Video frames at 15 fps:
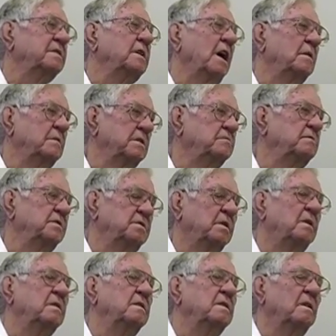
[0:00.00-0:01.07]
how much we was
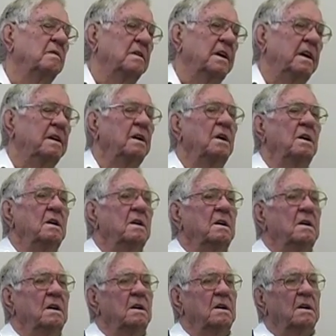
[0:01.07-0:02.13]
turning and all that,
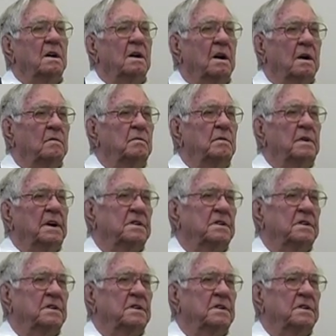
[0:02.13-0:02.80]
we